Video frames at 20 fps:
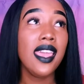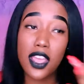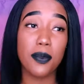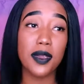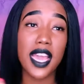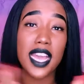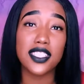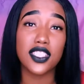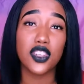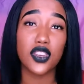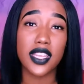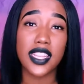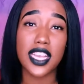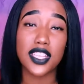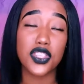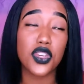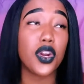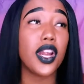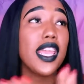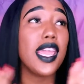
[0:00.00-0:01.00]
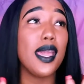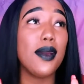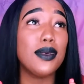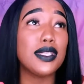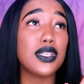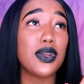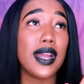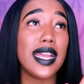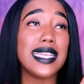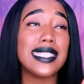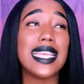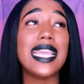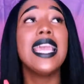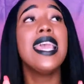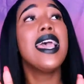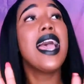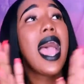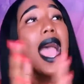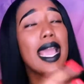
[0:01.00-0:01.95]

Hope you guys enjoyed that story. It was crazy.